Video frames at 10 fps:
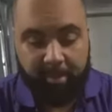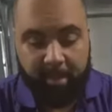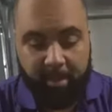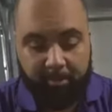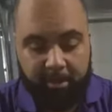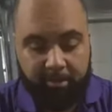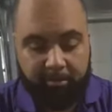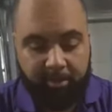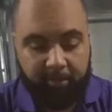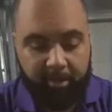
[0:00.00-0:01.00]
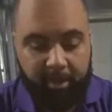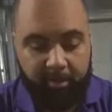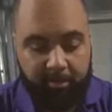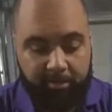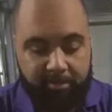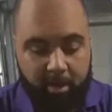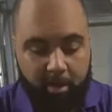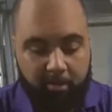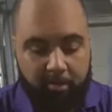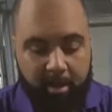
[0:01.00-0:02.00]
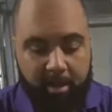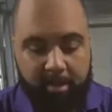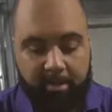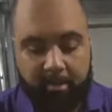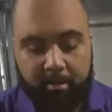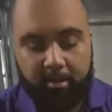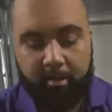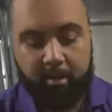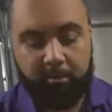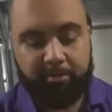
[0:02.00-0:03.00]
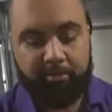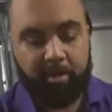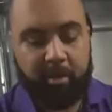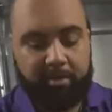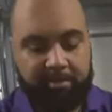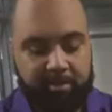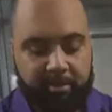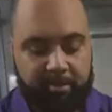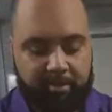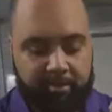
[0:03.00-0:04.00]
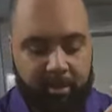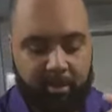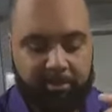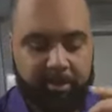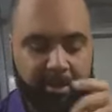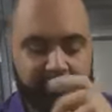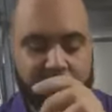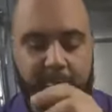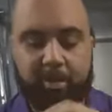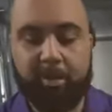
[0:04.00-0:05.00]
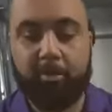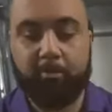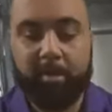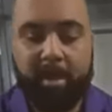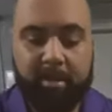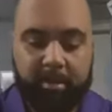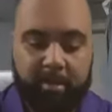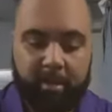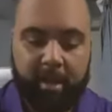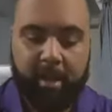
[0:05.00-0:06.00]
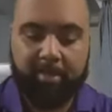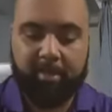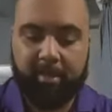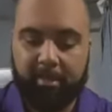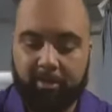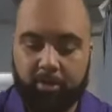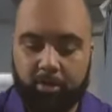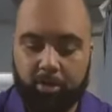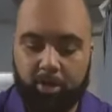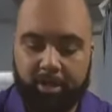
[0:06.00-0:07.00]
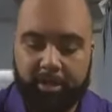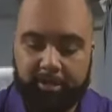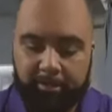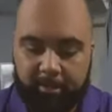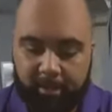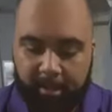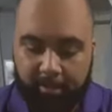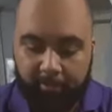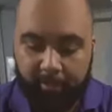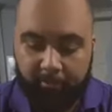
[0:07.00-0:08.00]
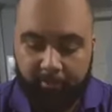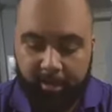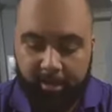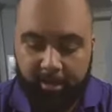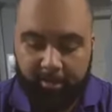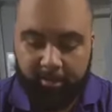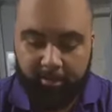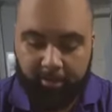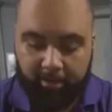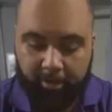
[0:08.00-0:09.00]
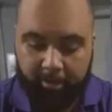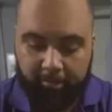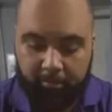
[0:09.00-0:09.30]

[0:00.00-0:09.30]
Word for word: And I'm going to do different colors on my um, straws to alternate. So I'm going to go red and then green and then red and then green.